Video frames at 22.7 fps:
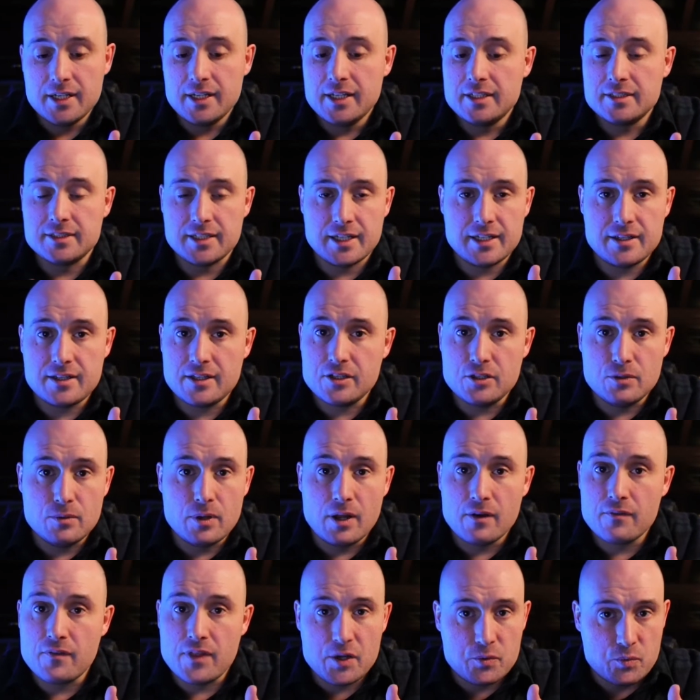say that you
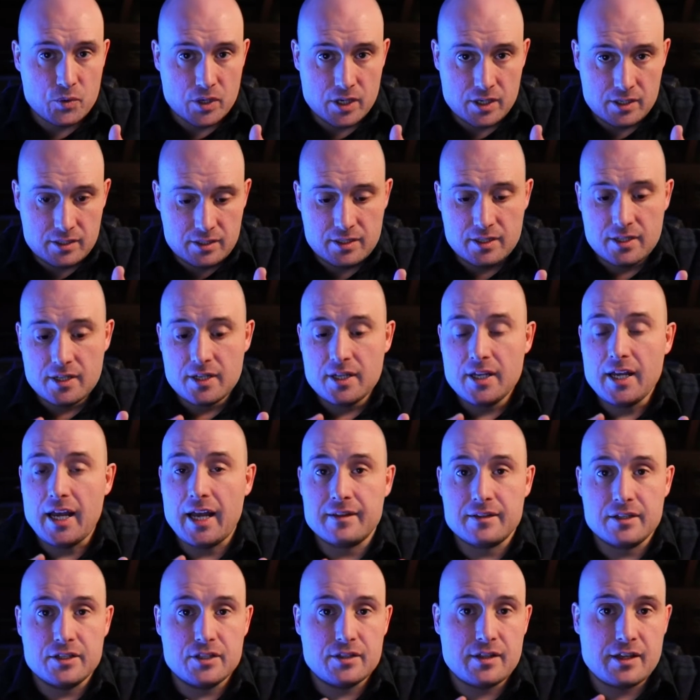love their work
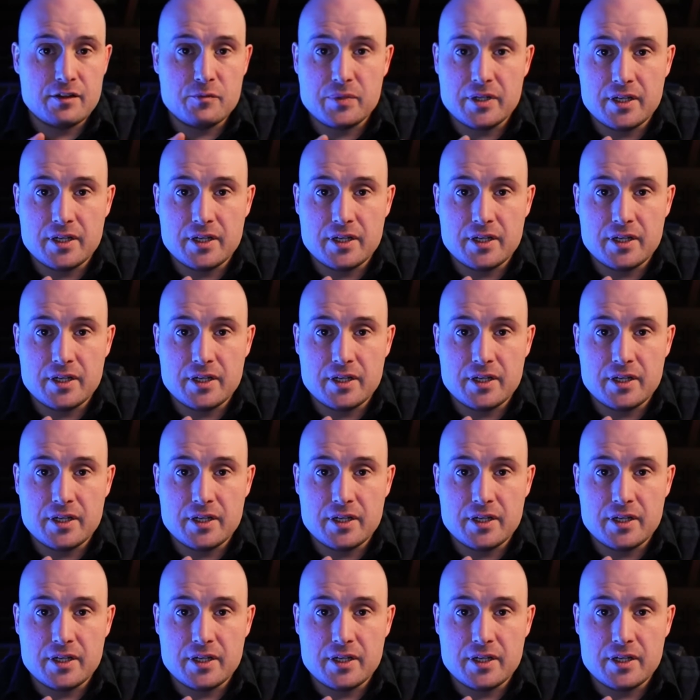and that they've